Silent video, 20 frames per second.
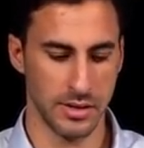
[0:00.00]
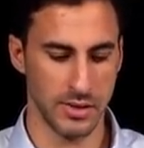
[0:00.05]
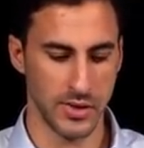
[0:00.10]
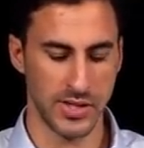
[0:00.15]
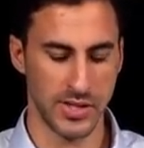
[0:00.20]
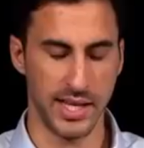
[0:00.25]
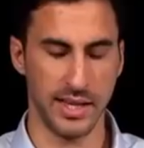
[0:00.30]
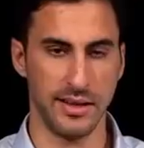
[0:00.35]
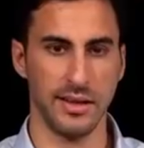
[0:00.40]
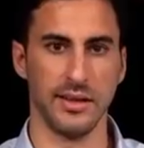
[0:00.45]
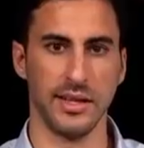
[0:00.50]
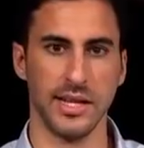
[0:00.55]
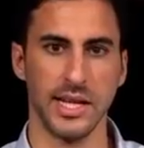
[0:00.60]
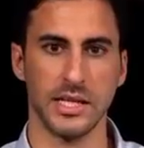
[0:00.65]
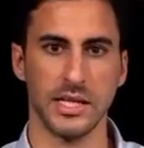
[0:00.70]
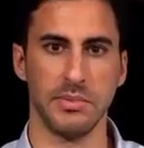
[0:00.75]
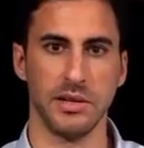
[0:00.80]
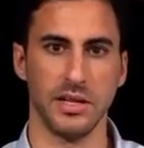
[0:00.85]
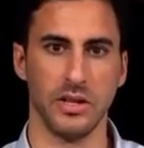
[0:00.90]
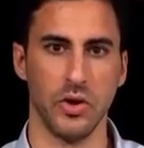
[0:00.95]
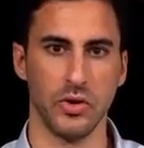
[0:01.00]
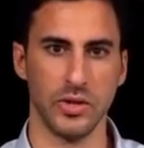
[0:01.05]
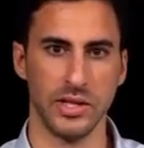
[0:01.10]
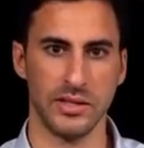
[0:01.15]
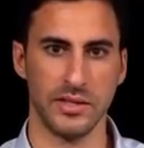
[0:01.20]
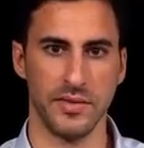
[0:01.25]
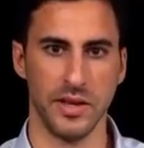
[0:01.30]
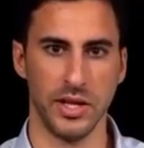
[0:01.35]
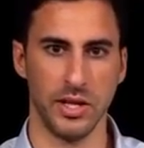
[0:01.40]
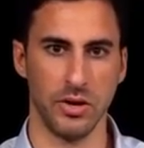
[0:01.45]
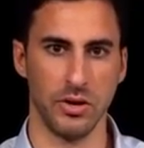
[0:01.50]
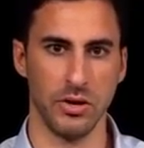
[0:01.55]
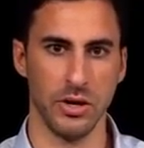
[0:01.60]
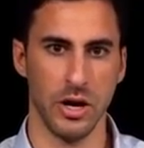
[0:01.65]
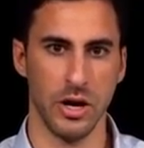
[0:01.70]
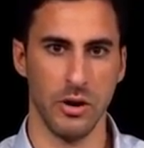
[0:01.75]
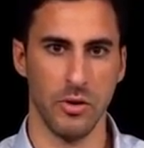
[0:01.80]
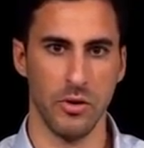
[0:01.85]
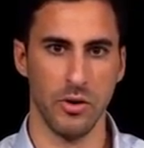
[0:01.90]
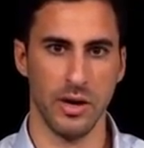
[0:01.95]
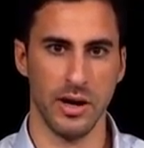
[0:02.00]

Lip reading: So see the links below this video,